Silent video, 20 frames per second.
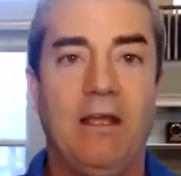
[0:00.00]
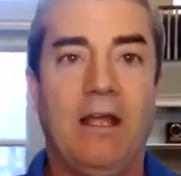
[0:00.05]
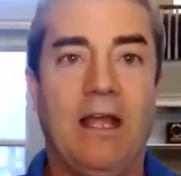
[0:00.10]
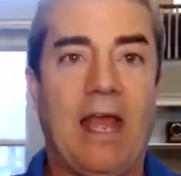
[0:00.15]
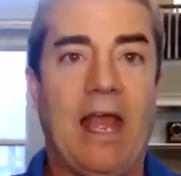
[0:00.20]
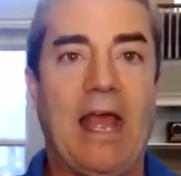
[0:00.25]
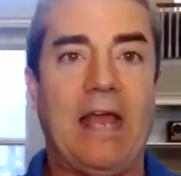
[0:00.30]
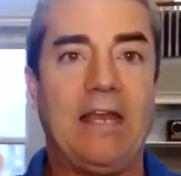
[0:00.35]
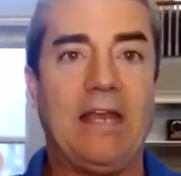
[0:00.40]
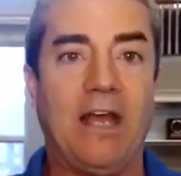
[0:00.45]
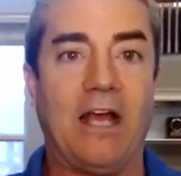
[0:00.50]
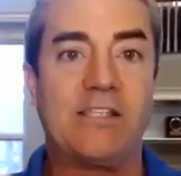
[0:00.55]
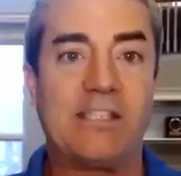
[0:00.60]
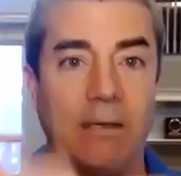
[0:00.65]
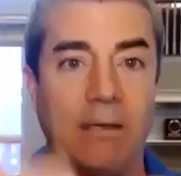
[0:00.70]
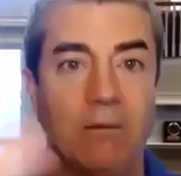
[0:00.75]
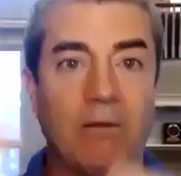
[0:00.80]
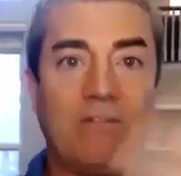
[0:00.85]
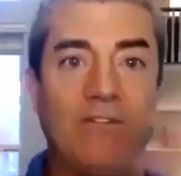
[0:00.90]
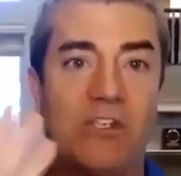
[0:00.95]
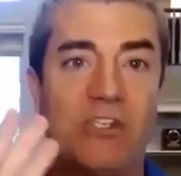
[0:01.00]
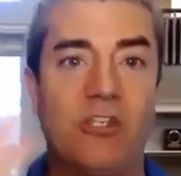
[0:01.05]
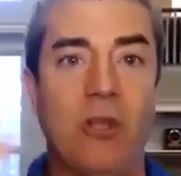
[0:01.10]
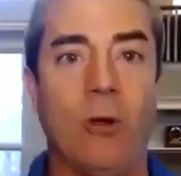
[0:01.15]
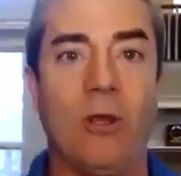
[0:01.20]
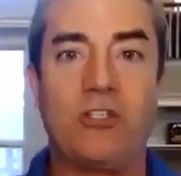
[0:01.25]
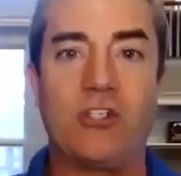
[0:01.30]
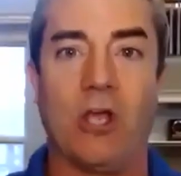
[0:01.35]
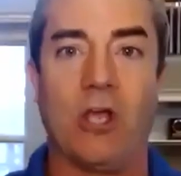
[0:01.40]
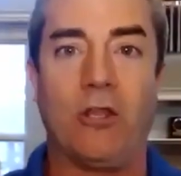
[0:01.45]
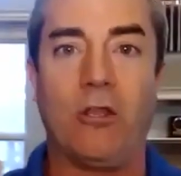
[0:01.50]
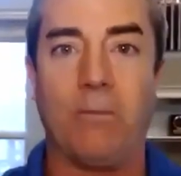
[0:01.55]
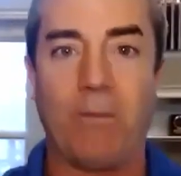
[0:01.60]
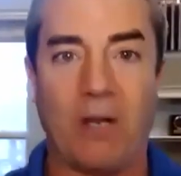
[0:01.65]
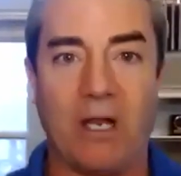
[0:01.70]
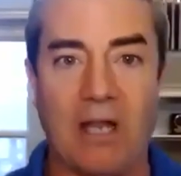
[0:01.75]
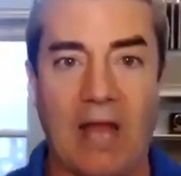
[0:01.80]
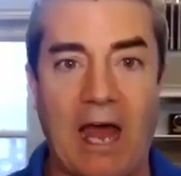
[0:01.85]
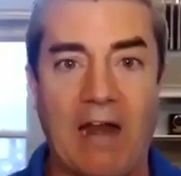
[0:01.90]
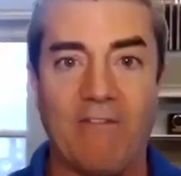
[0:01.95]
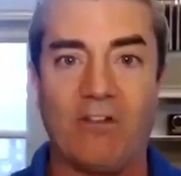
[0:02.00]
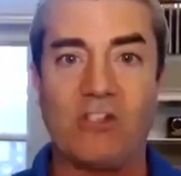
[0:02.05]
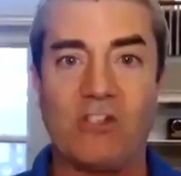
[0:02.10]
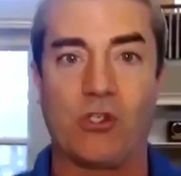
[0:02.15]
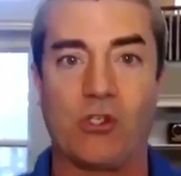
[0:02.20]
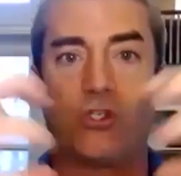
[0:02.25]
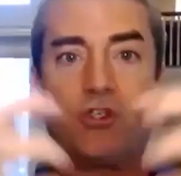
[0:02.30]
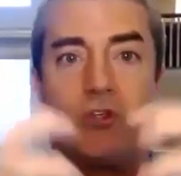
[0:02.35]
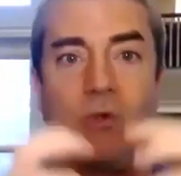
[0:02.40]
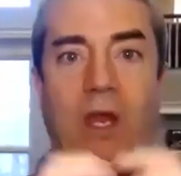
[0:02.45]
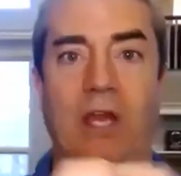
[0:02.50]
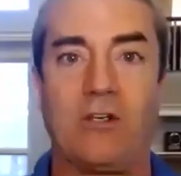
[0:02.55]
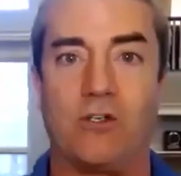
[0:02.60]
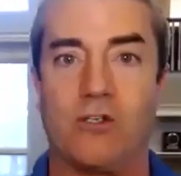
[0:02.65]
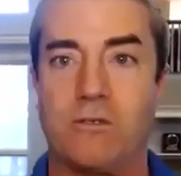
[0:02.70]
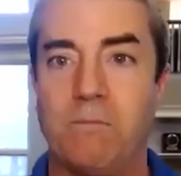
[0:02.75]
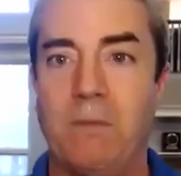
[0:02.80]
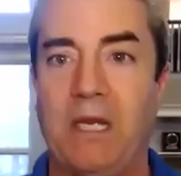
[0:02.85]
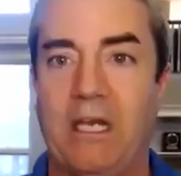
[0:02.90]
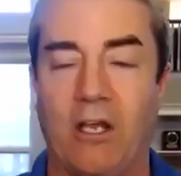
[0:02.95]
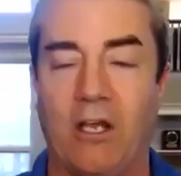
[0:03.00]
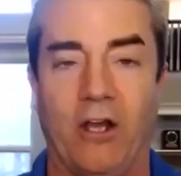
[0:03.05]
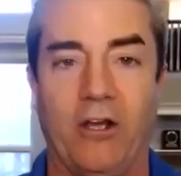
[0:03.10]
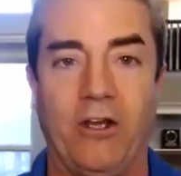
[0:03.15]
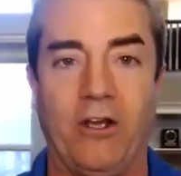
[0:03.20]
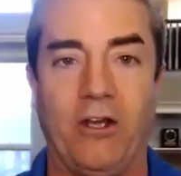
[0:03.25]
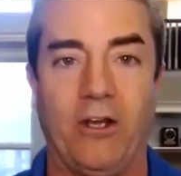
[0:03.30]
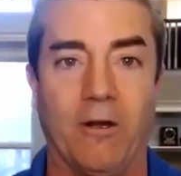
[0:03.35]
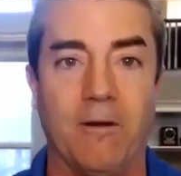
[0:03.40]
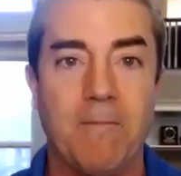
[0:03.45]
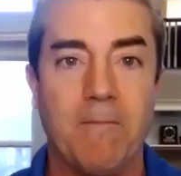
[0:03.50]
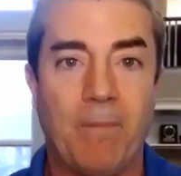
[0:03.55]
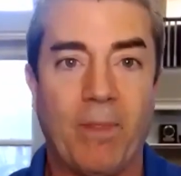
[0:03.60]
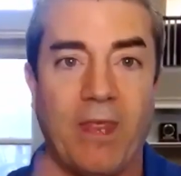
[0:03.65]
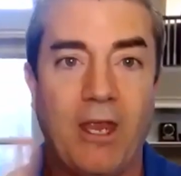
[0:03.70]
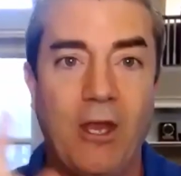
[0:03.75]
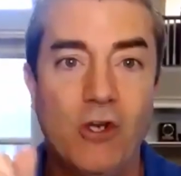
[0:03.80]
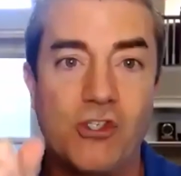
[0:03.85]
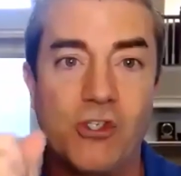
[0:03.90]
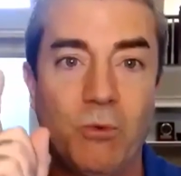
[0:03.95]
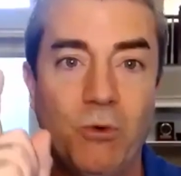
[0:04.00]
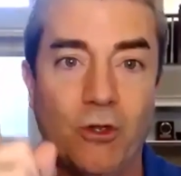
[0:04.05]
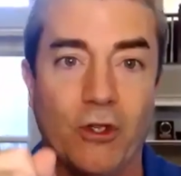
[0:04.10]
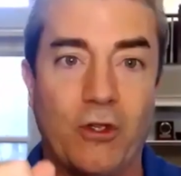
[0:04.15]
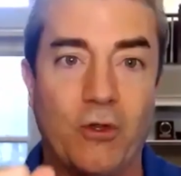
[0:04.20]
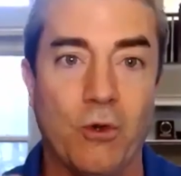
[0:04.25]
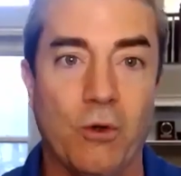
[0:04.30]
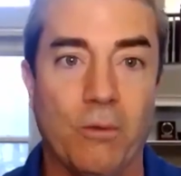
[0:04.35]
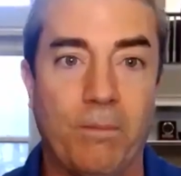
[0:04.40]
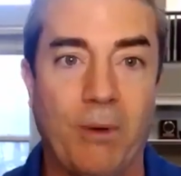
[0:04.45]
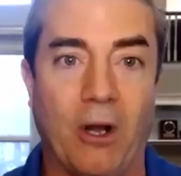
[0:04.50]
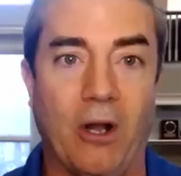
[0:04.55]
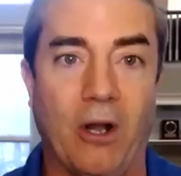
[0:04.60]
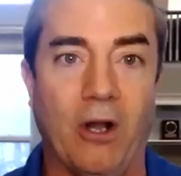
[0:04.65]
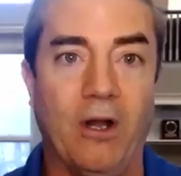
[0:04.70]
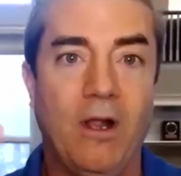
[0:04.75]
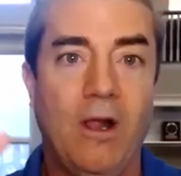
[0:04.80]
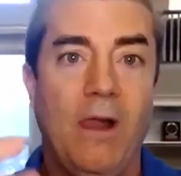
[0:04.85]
And some of us know each other, but a lot of us are strangers meeting on here. Here's the really cool part.